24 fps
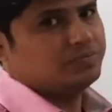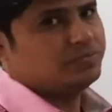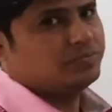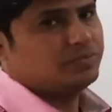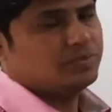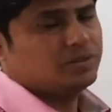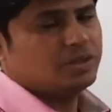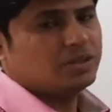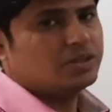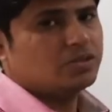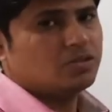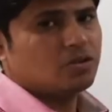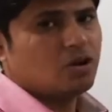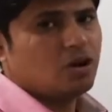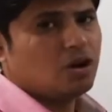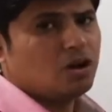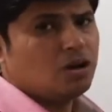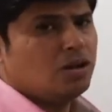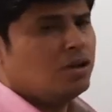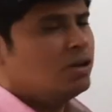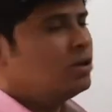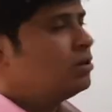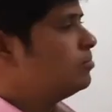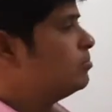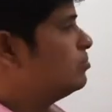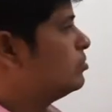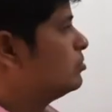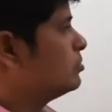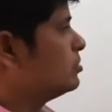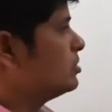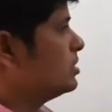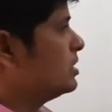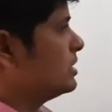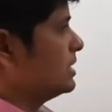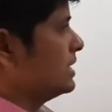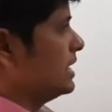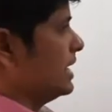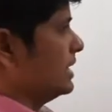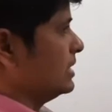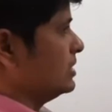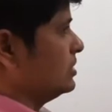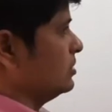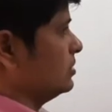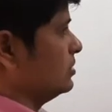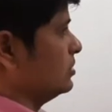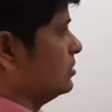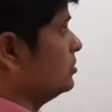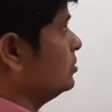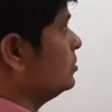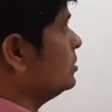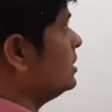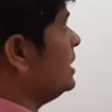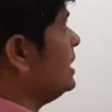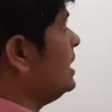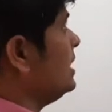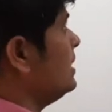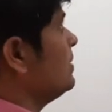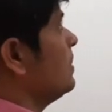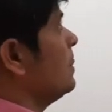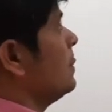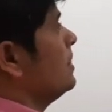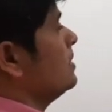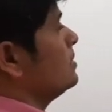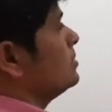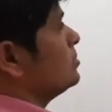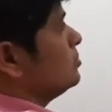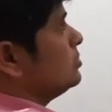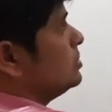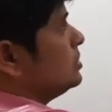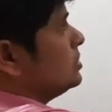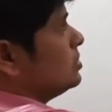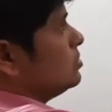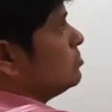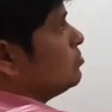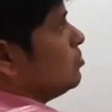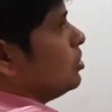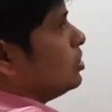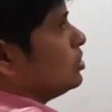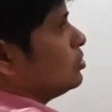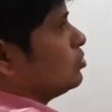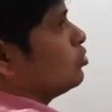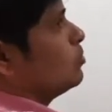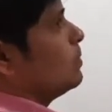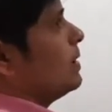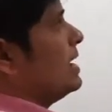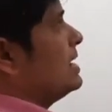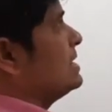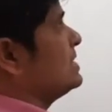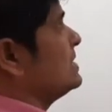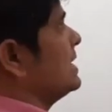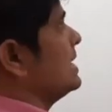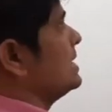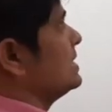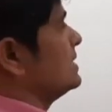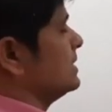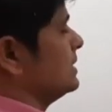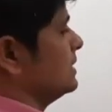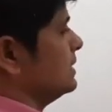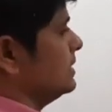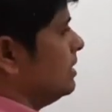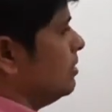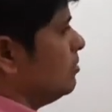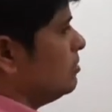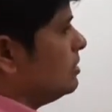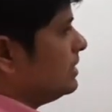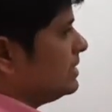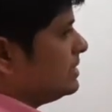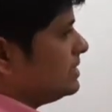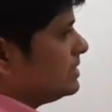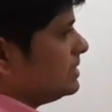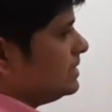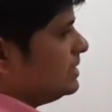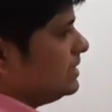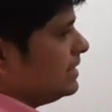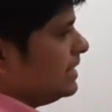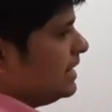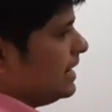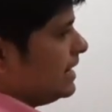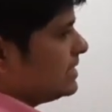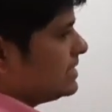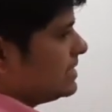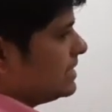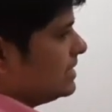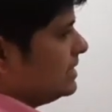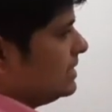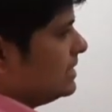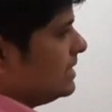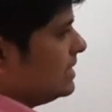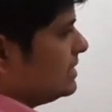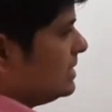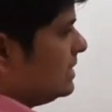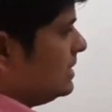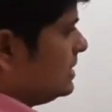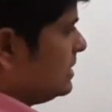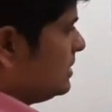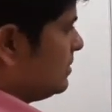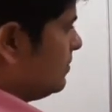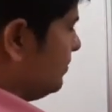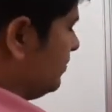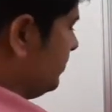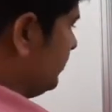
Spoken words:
It's called Becquerel reaction. Okay. So this is what Tobias acid. Now let us see next synthesis.